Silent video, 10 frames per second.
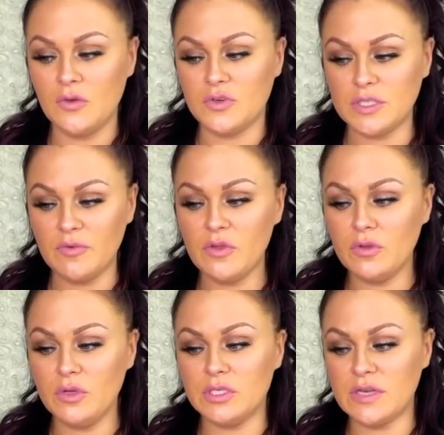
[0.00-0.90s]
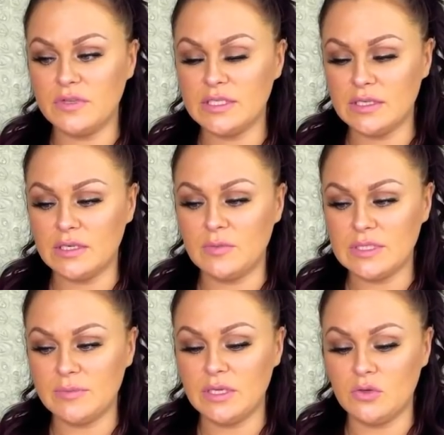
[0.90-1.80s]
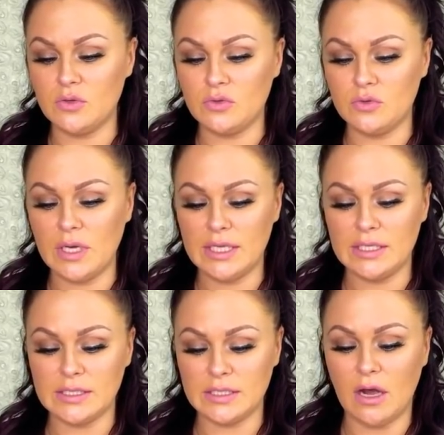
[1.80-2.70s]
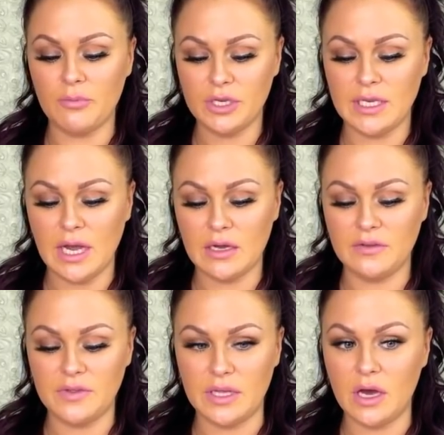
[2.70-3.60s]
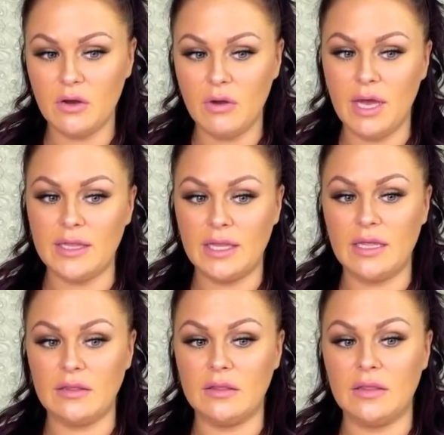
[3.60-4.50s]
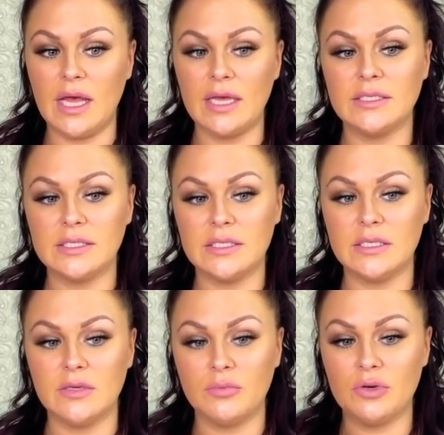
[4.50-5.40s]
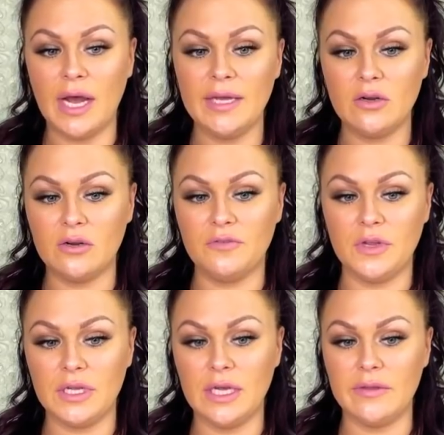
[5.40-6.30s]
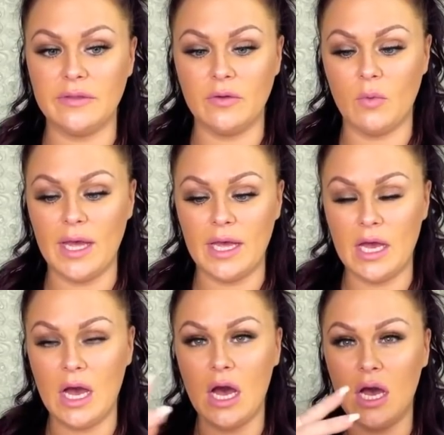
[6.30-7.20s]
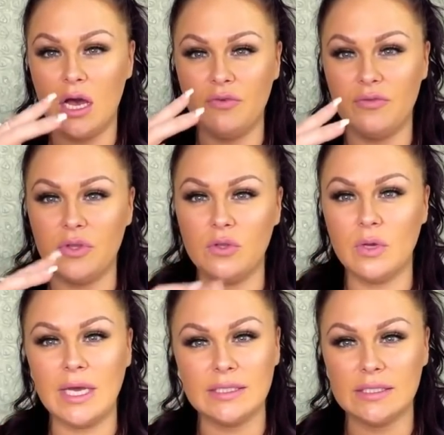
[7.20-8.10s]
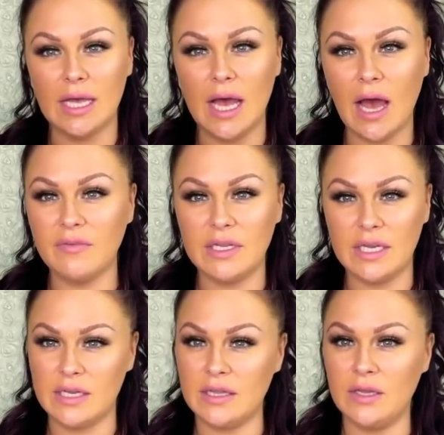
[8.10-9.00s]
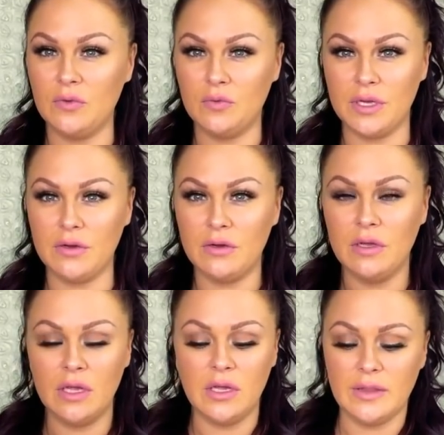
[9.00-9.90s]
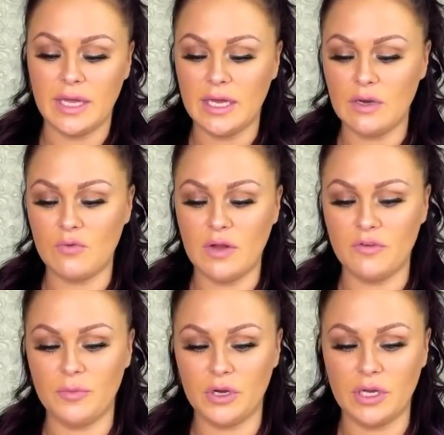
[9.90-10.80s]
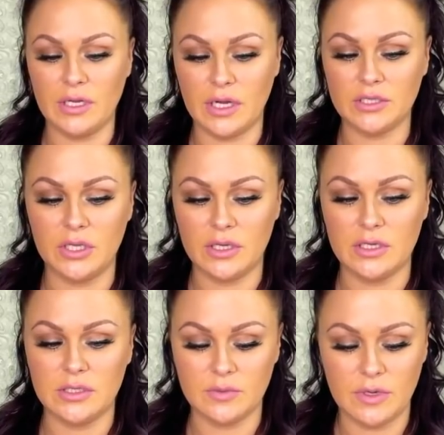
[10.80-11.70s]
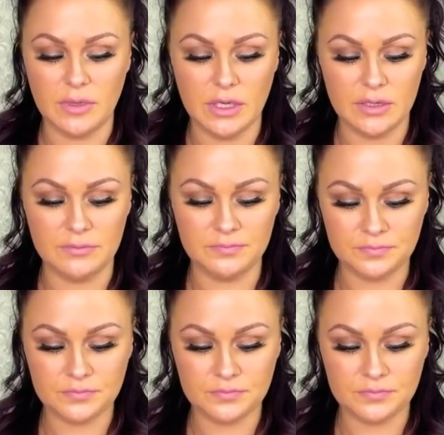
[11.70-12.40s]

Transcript: For some of you, you're definitely dealing with somebody who is operating out of ego and they let pride or fear get in the way of you guys having anything real. They kind of run from your connection is what I'm getting.